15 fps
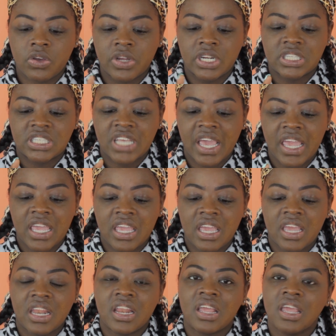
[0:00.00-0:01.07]
going to take
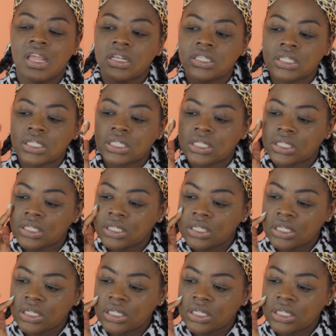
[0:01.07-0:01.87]
it and just